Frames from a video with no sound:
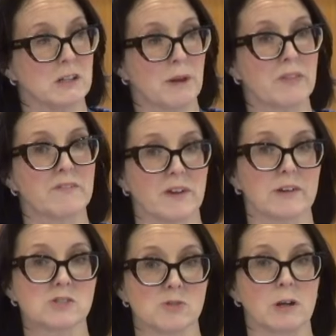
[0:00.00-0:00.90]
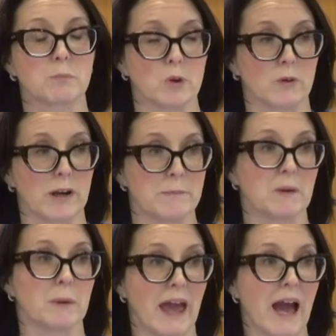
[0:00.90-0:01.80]
about the very strong program
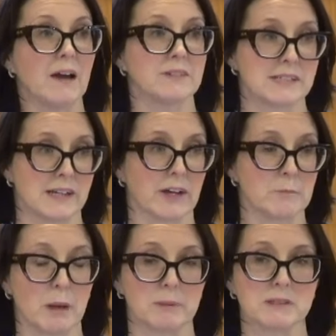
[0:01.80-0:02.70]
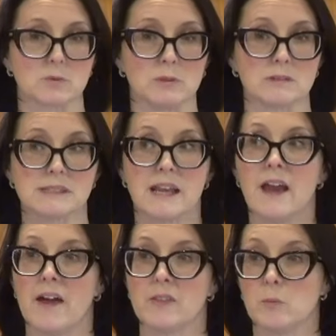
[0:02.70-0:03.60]
that we have in Darien Public Schools
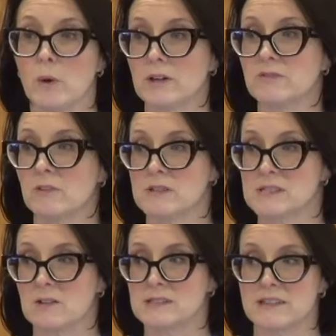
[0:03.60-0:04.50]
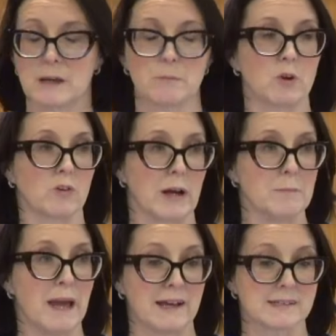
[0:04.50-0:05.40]
and the wonderful results that that program
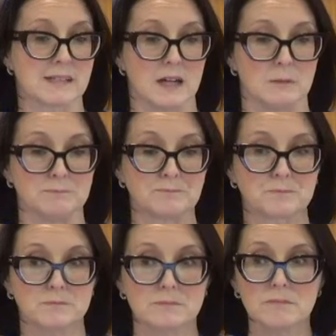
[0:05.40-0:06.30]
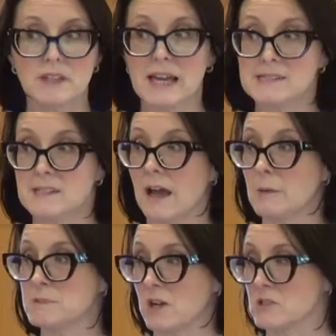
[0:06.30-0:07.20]
has, um, has
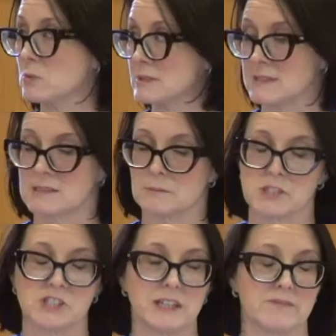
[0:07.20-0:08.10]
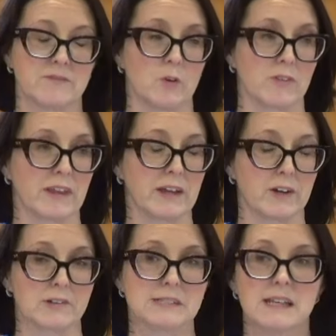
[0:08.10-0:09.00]
helped our school system achieve over the
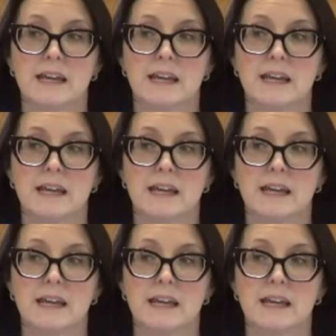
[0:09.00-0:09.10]
years.